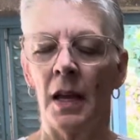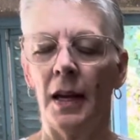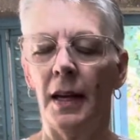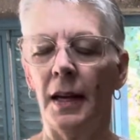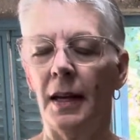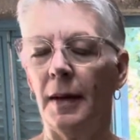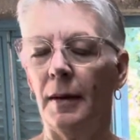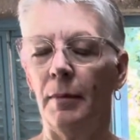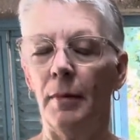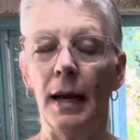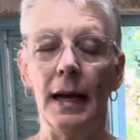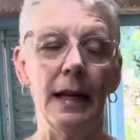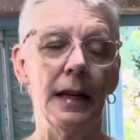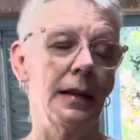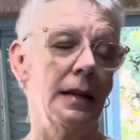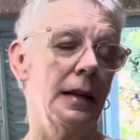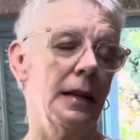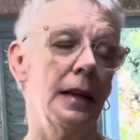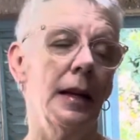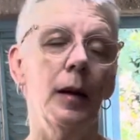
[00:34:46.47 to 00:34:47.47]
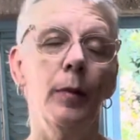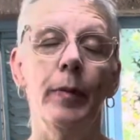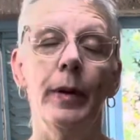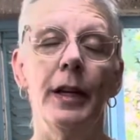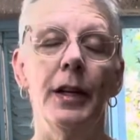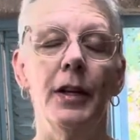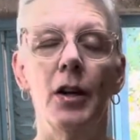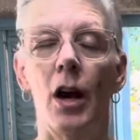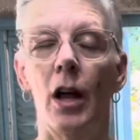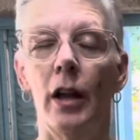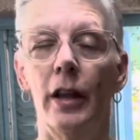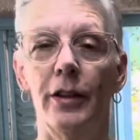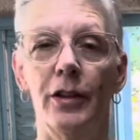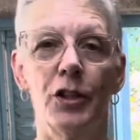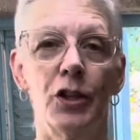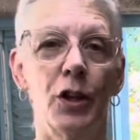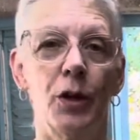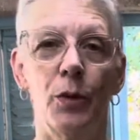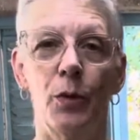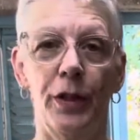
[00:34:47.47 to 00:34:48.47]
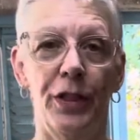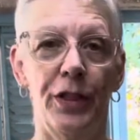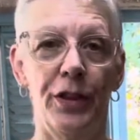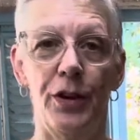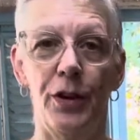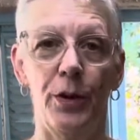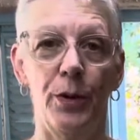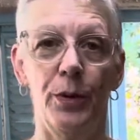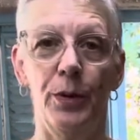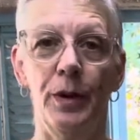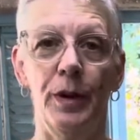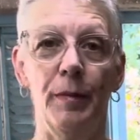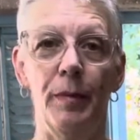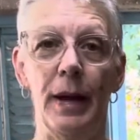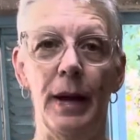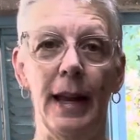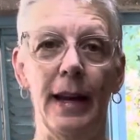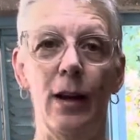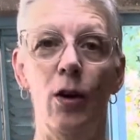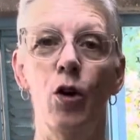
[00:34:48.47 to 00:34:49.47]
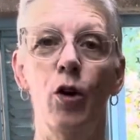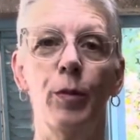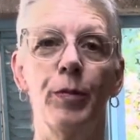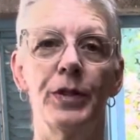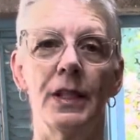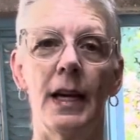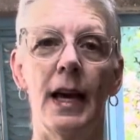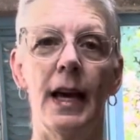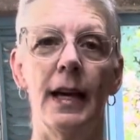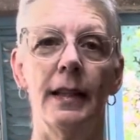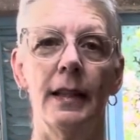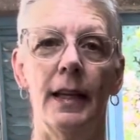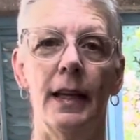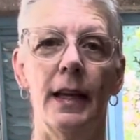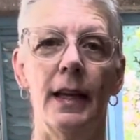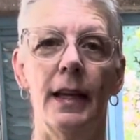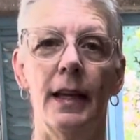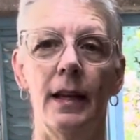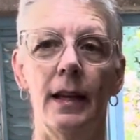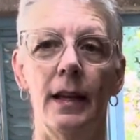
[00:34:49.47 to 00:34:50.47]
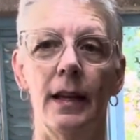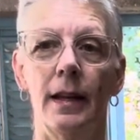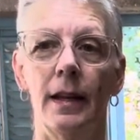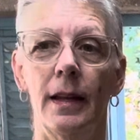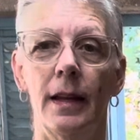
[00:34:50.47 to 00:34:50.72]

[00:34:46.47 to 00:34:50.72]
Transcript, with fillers: uh, my little bit of knowledge with you and hopes that the,